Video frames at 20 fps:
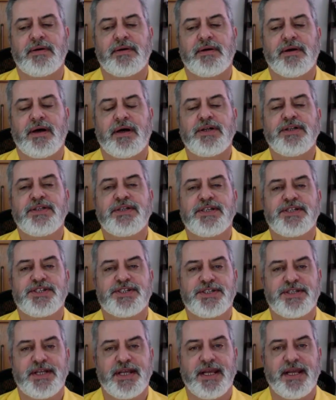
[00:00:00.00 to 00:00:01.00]

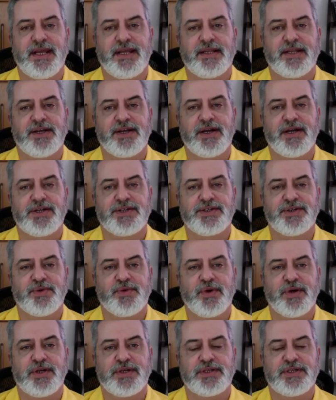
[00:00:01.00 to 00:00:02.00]
understand the
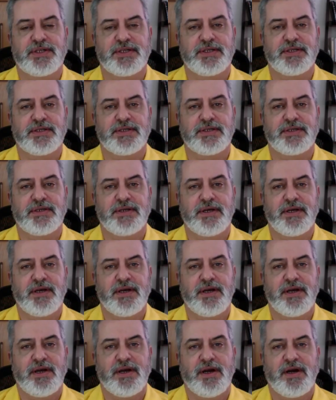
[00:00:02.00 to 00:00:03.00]
consequences
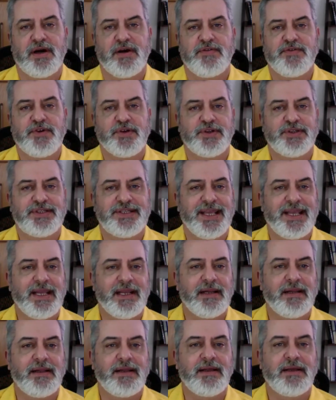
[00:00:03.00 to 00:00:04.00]
of your
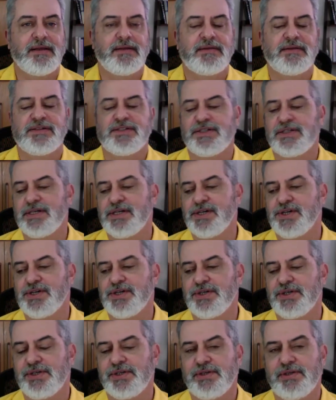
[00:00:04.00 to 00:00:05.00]
daily
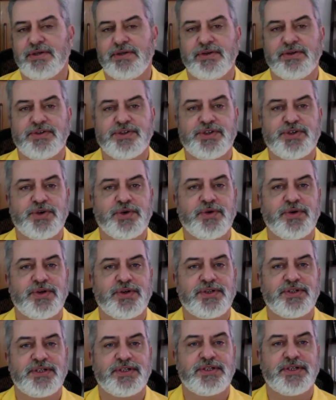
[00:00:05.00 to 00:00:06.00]
decision, your
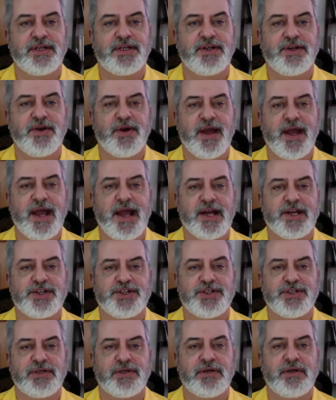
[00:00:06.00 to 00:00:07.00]
choices, and your
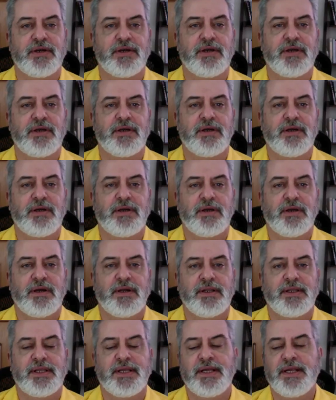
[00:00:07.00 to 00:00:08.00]
action.
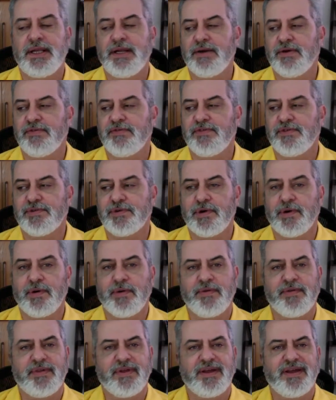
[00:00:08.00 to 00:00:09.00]
The need of
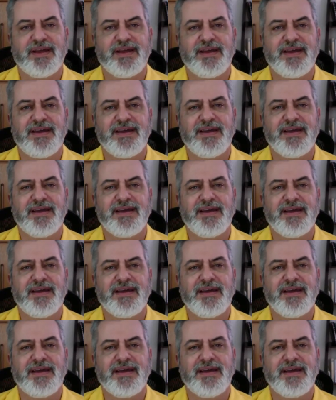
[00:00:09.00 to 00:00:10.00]
growth
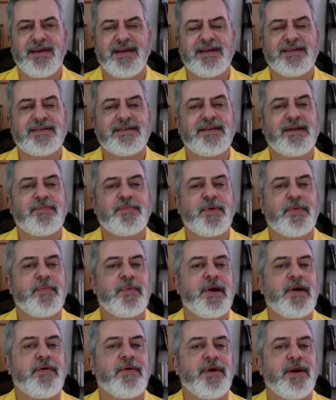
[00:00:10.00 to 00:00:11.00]
isn't a
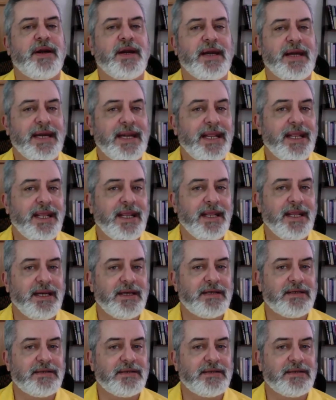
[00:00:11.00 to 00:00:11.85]
primary need,